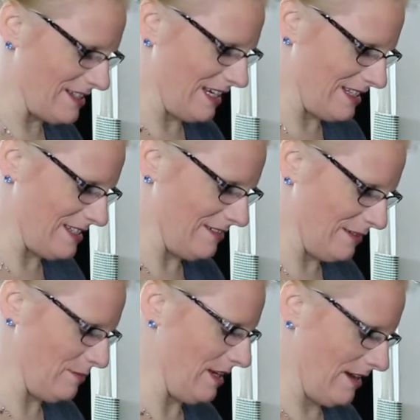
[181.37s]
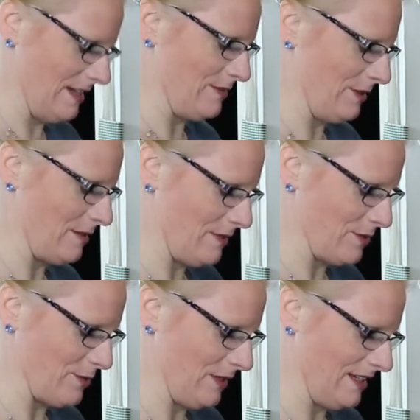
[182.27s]
taste to it beyond what the
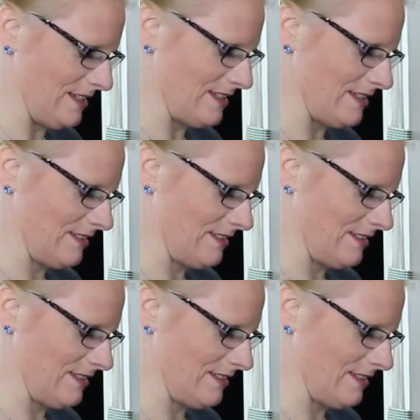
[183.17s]
bittersweet is.